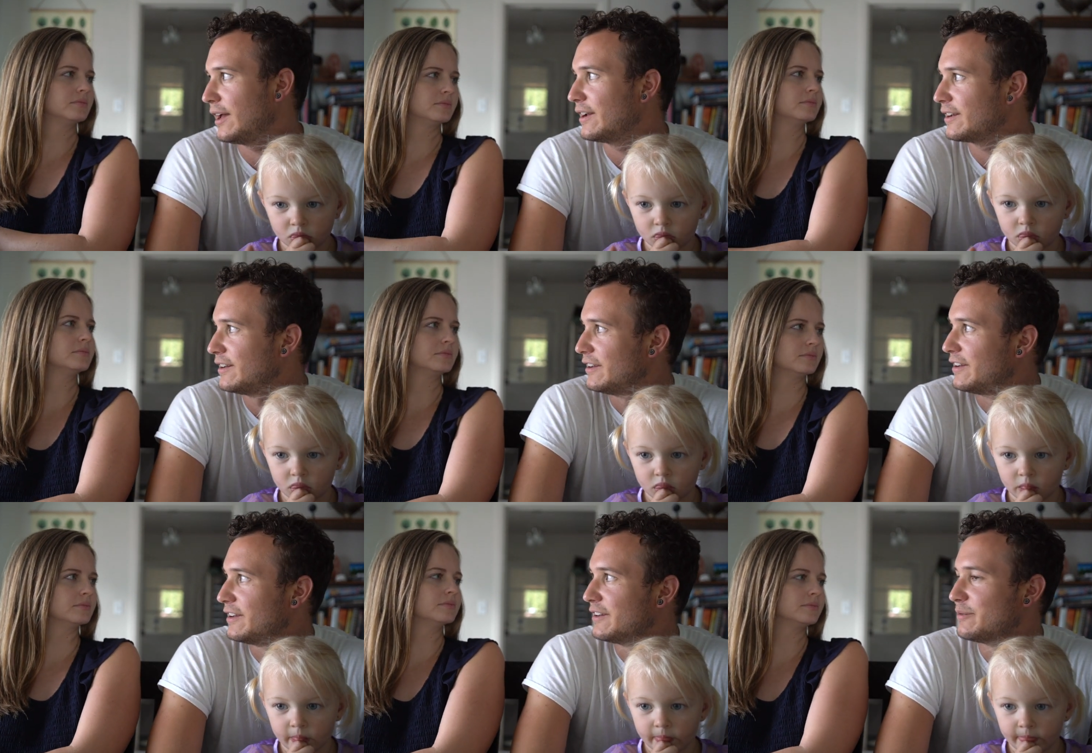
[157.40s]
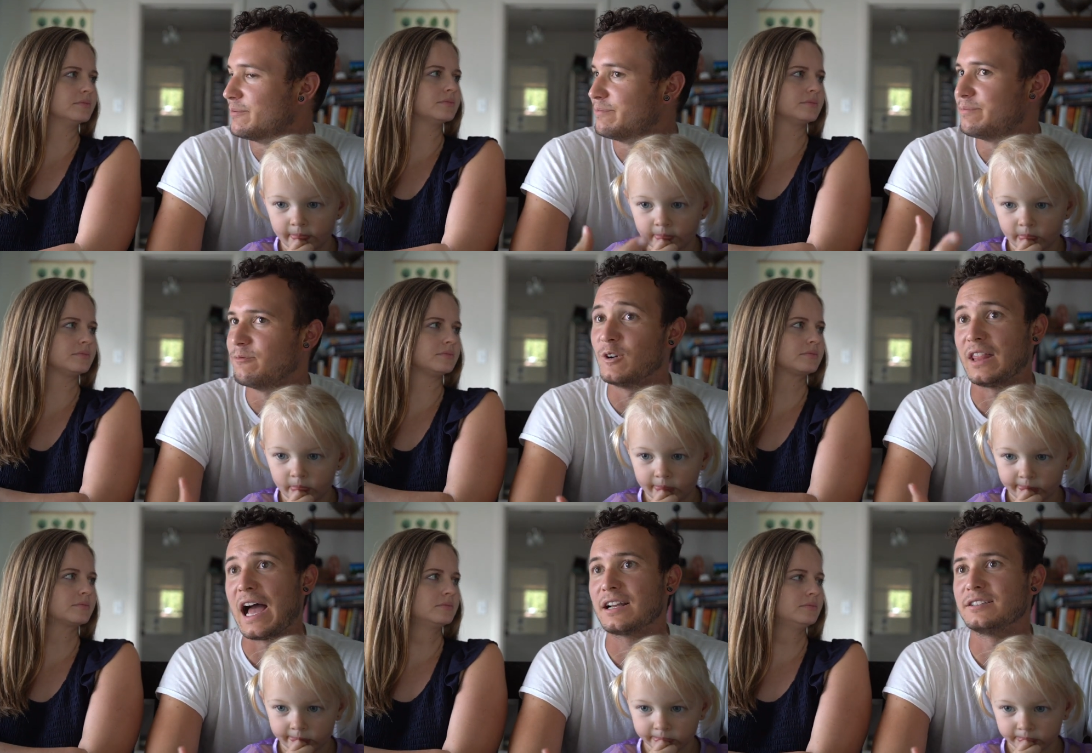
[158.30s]
Speaker 1: like mm-hmm
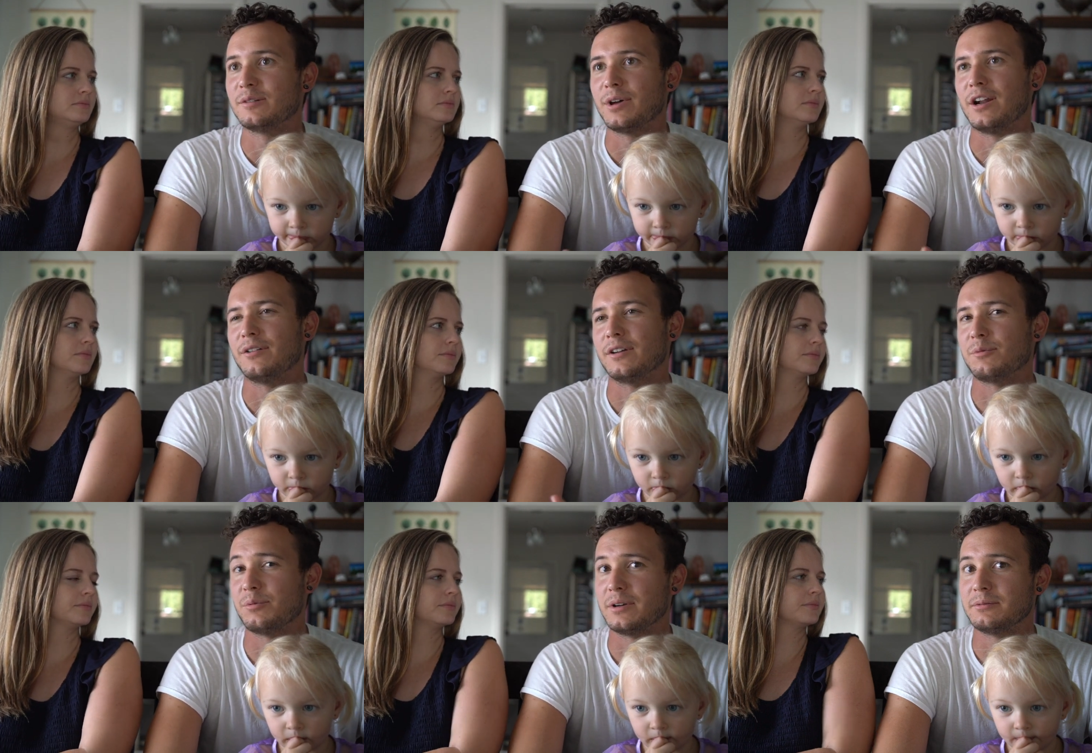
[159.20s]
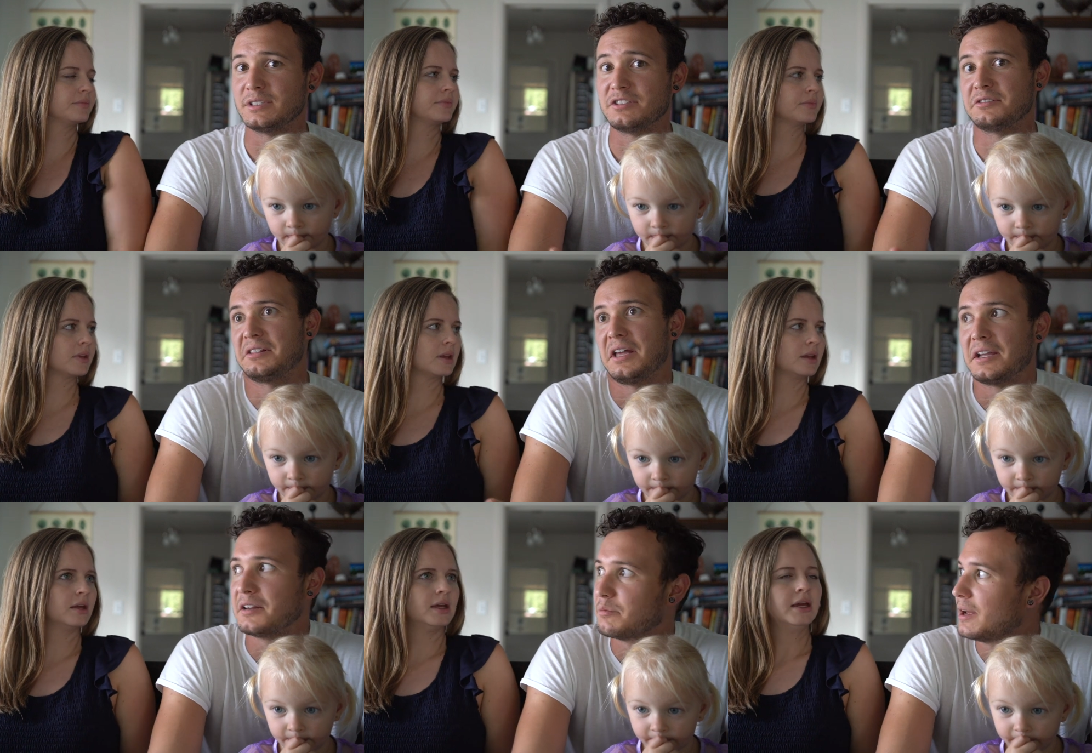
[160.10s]
relaxing, but I don't think we'll be able to just
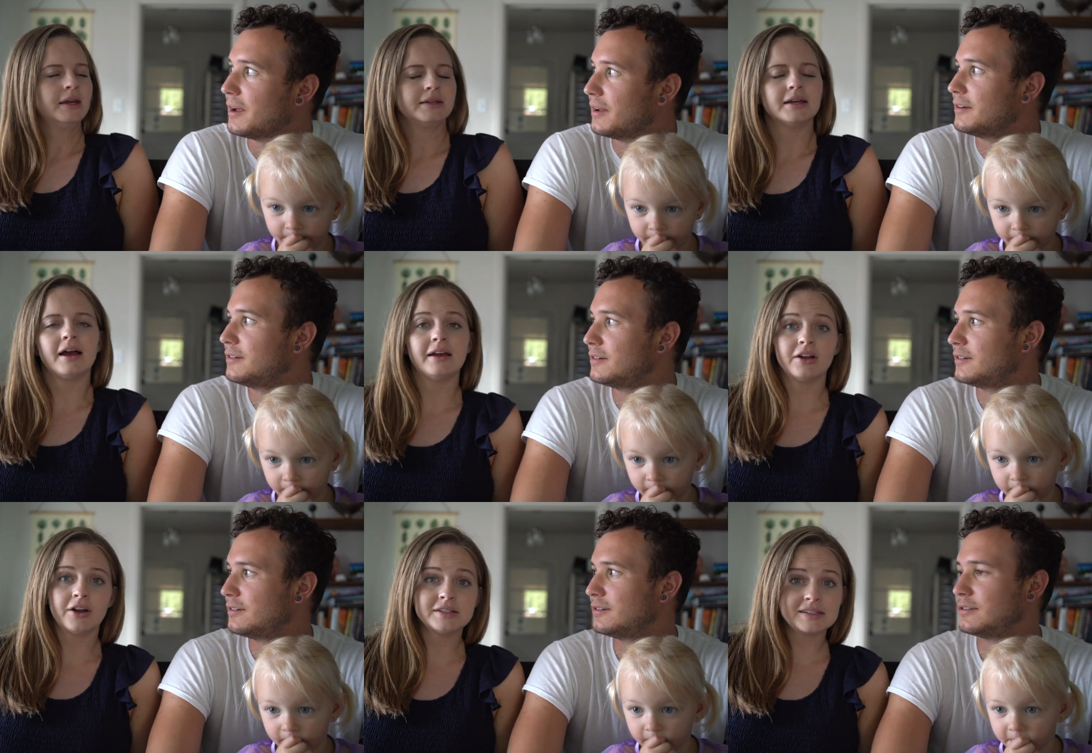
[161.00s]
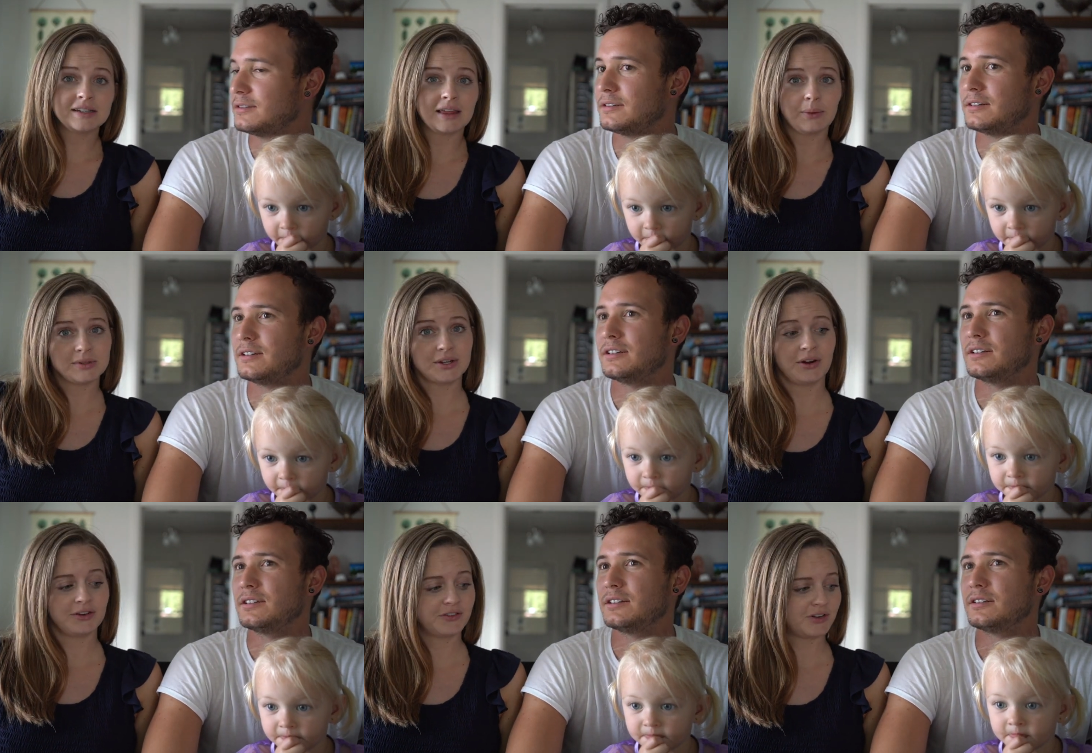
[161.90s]
lay in bed. Yeah,
Speaker 2: and honestly, that was
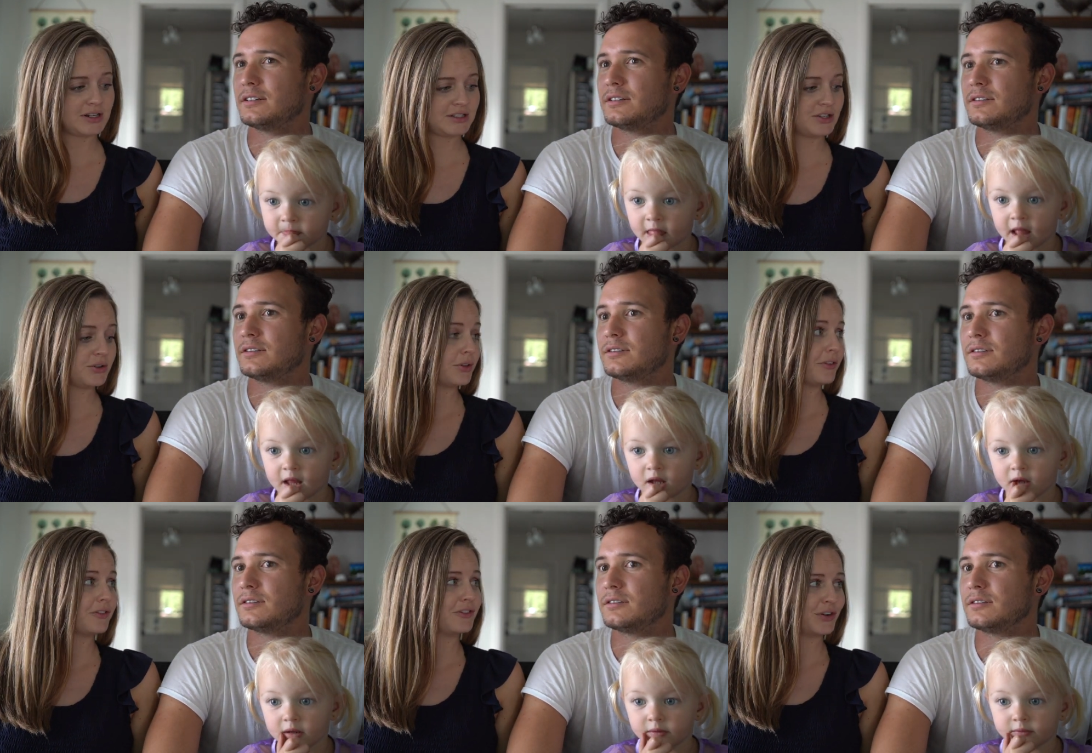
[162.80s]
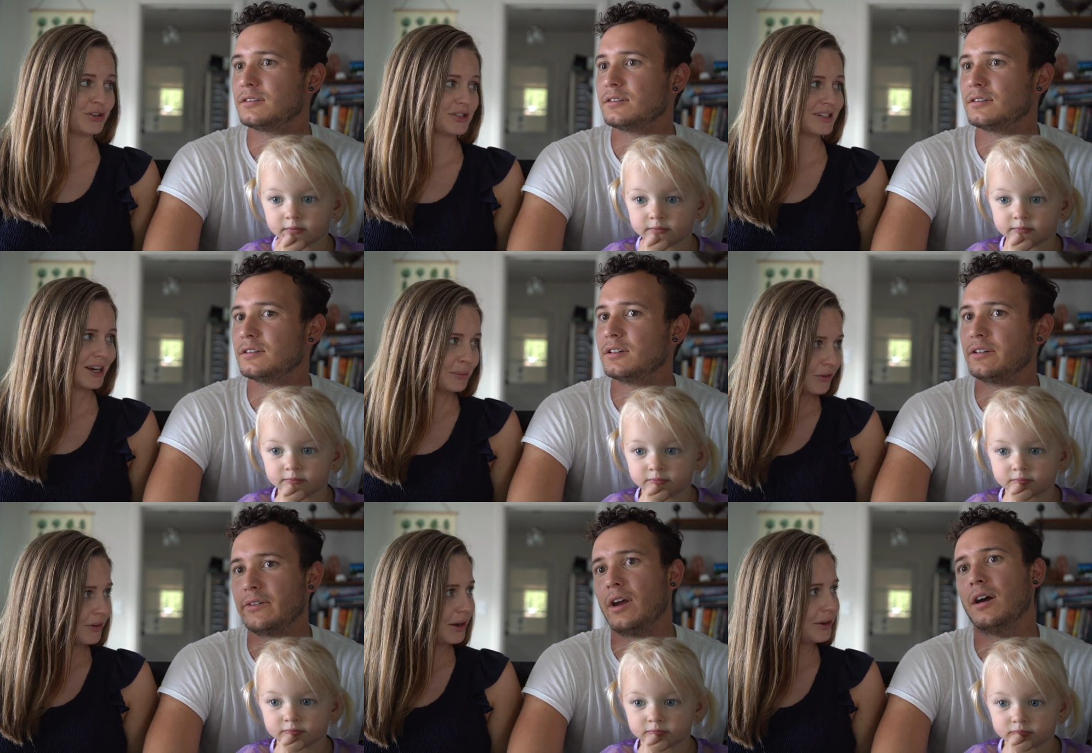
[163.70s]
hard for us to do the first time
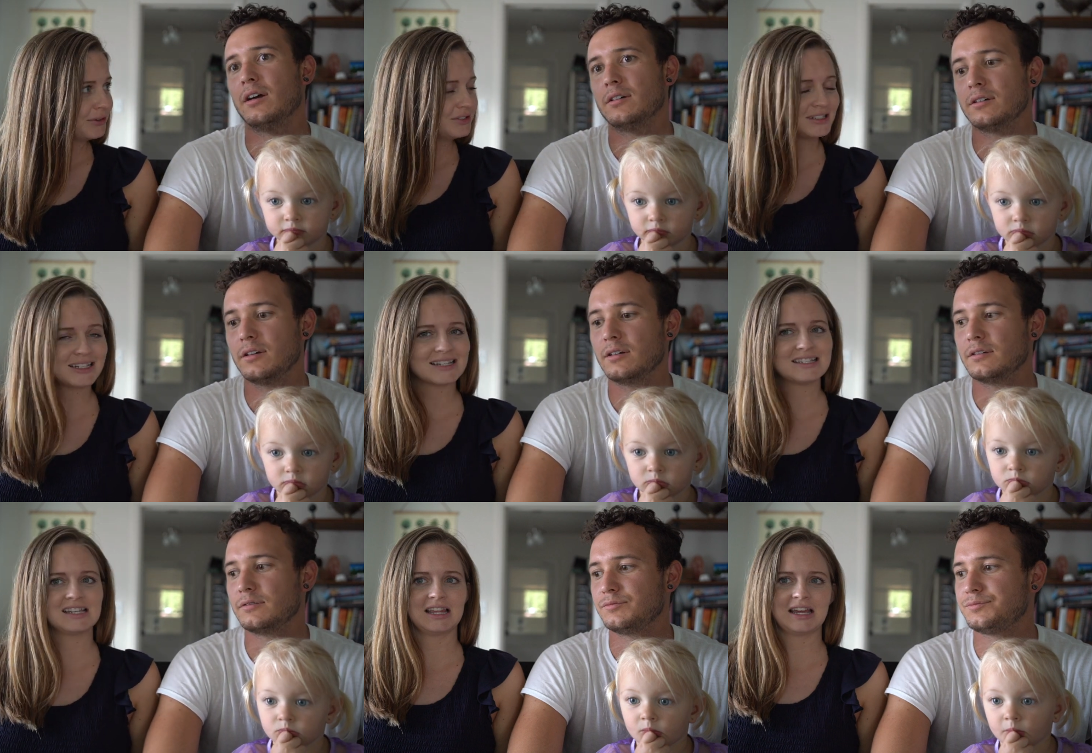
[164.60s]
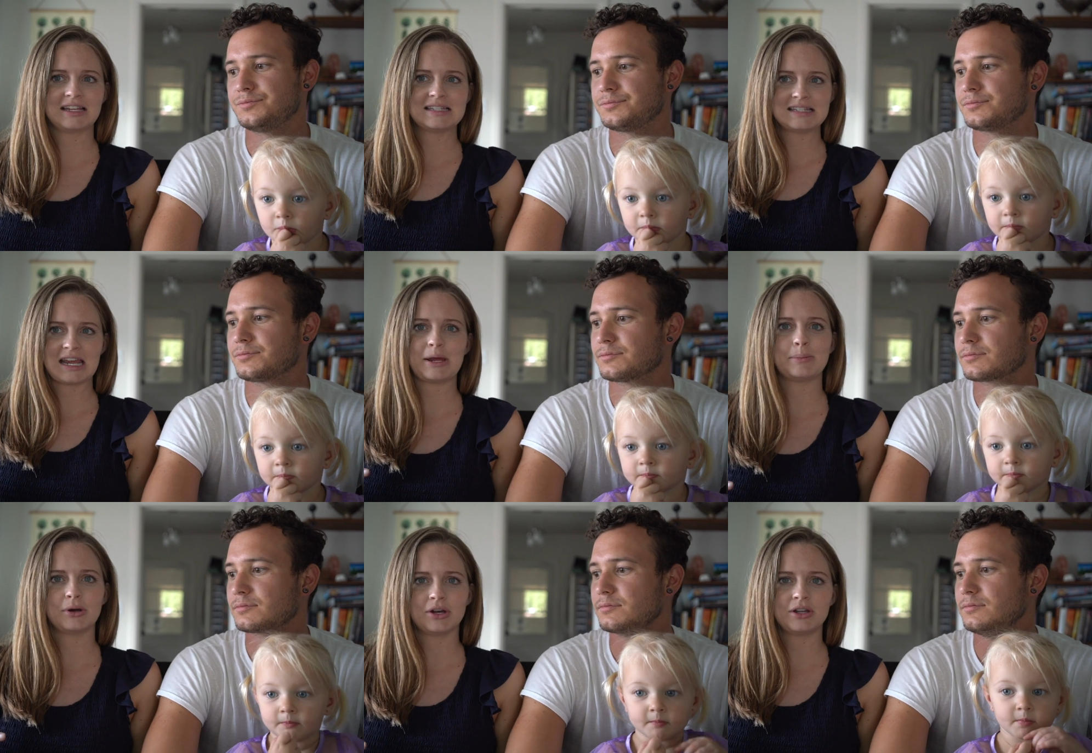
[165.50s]
around, yeah. just to like
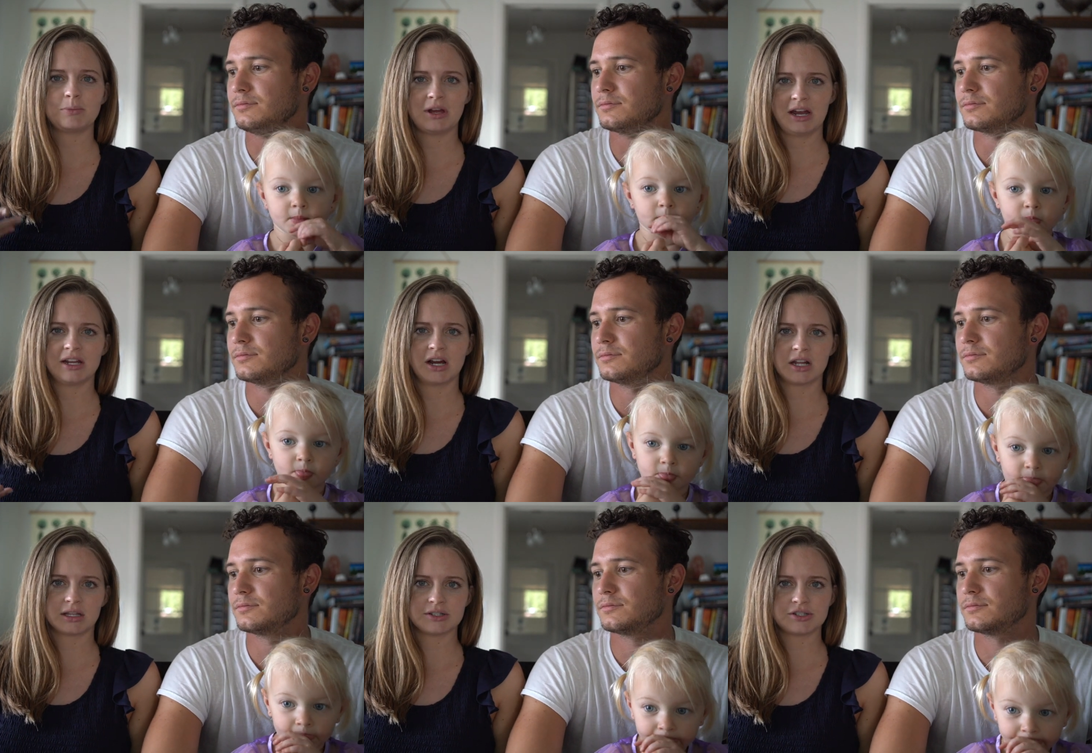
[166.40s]
stay put. We kind of got a little